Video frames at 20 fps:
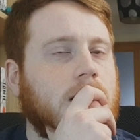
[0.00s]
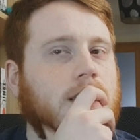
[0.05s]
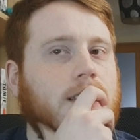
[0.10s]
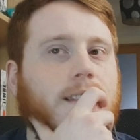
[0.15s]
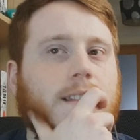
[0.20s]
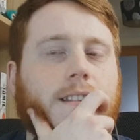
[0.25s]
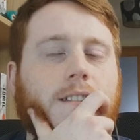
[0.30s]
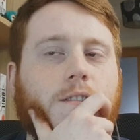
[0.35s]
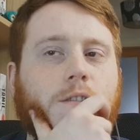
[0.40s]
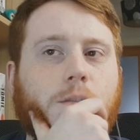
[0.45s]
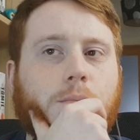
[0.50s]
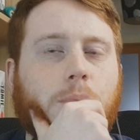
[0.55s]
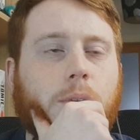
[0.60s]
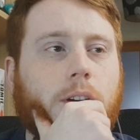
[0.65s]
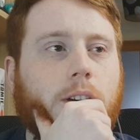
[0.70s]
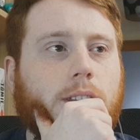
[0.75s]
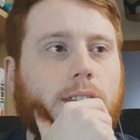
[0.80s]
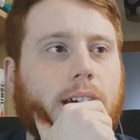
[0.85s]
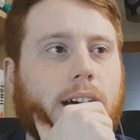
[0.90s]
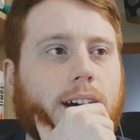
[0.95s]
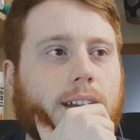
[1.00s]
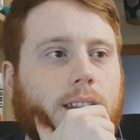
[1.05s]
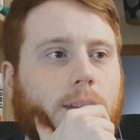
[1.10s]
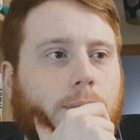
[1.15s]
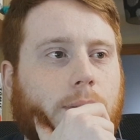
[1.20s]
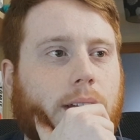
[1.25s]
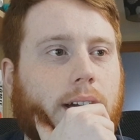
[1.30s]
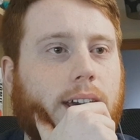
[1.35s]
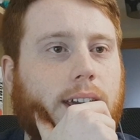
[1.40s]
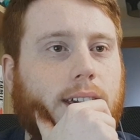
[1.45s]
Did you just burn down the
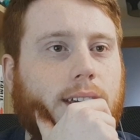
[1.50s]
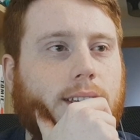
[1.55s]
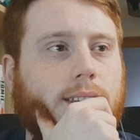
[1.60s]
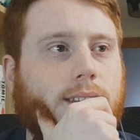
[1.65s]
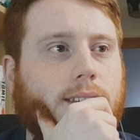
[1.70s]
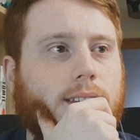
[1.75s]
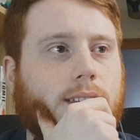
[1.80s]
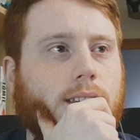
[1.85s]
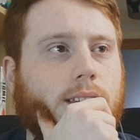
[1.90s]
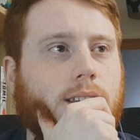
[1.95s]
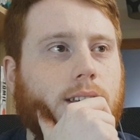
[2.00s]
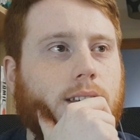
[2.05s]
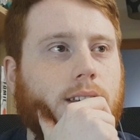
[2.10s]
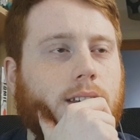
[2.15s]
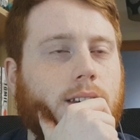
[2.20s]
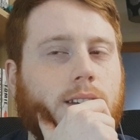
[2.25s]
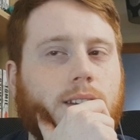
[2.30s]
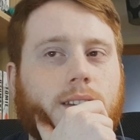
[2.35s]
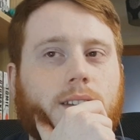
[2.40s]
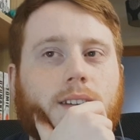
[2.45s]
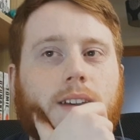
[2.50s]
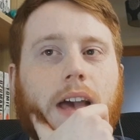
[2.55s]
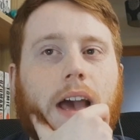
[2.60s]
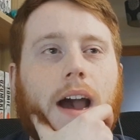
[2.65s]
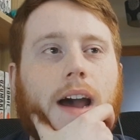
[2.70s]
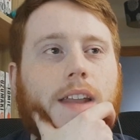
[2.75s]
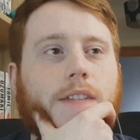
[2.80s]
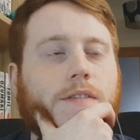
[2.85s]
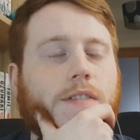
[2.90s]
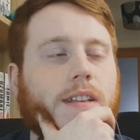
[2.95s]
place?
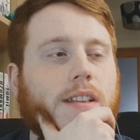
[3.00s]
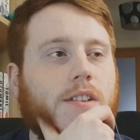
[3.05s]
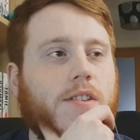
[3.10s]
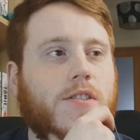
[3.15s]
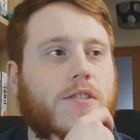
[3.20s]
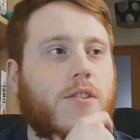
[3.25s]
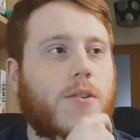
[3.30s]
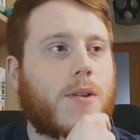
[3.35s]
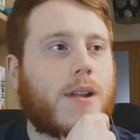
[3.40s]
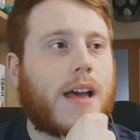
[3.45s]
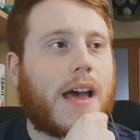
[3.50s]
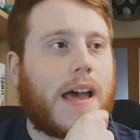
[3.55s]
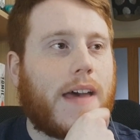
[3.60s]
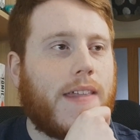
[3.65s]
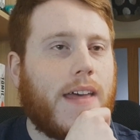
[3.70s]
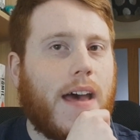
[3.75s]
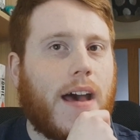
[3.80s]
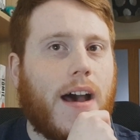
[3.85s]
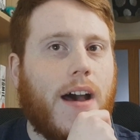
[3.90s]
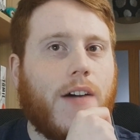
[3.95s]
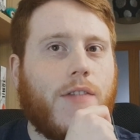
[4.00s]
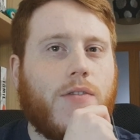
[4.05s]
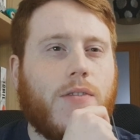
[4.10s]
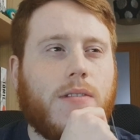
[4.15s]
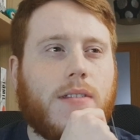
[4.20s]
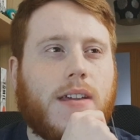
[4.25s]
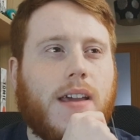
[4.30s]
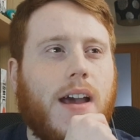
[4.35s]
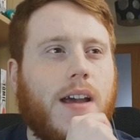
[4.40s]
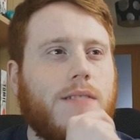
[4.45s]
I didn't think they'd just do it like that. I
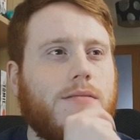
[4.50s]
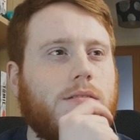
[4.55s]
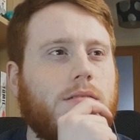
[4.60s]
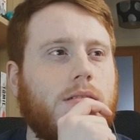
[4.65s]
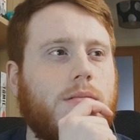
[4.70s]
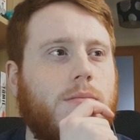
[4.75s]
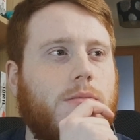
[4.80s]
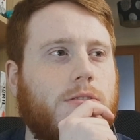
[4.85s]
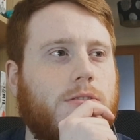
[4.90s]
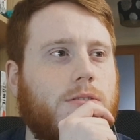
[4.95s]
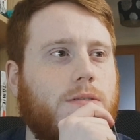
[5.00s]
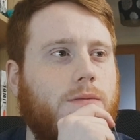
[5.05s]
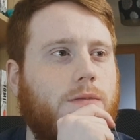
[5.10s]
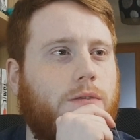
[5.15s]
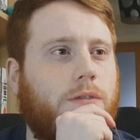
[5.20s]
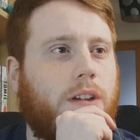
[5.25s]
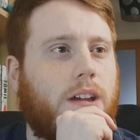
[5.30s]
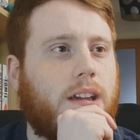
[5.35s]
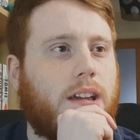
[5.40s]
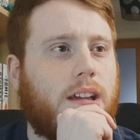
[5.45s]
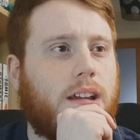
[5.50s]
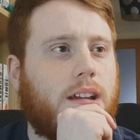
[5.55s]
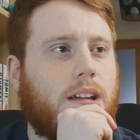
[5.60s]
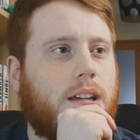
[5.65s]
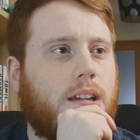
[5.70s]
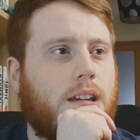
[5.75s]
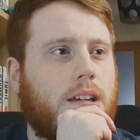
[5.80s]
thought they'd capture him or something.